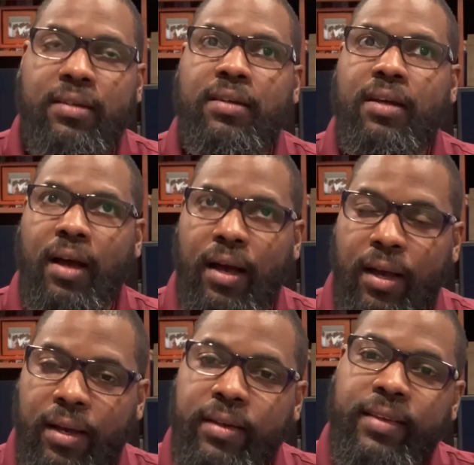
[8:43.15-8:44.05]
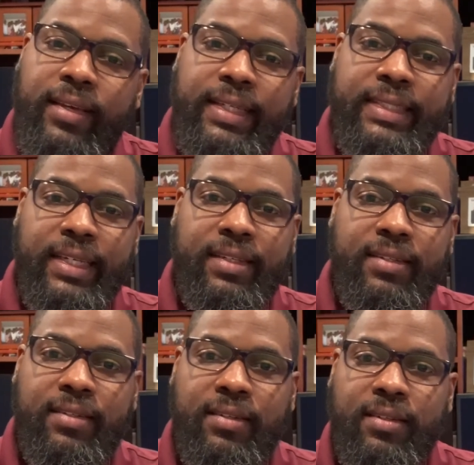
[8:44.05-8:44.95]
God, it
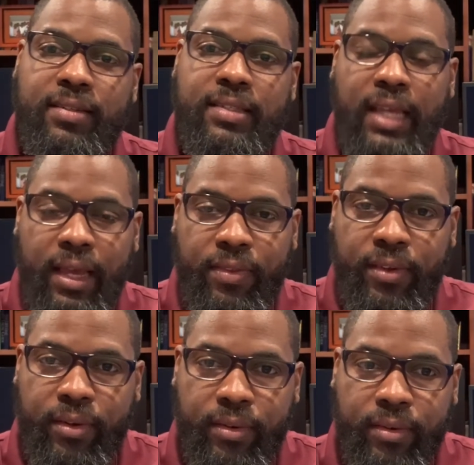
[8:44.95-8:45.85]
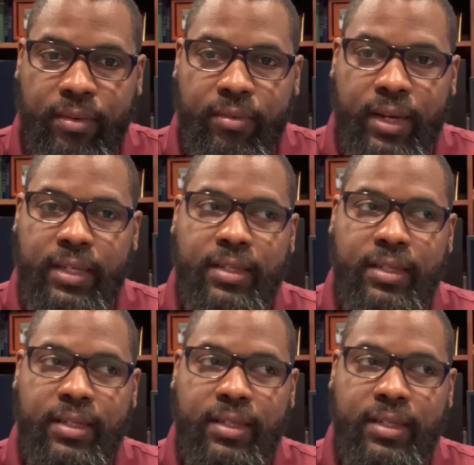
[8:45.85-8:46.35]
didn't stay there, right?